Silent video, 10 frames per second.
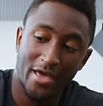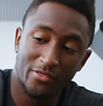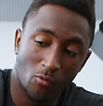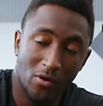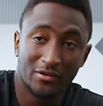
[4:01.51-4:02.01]
and
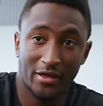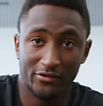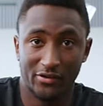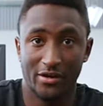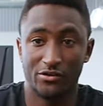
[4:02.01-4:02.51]
the one
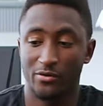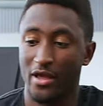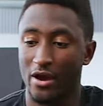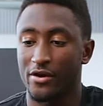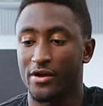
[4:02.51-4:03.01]
lens that I do
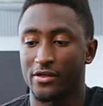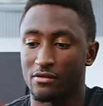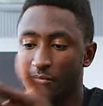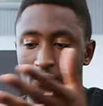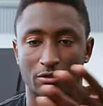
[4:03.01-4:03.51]
carry in the
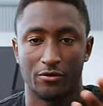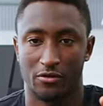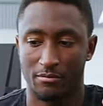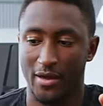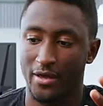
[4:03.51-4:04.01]
middle third of
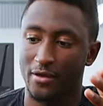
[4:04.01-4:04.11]
the bag.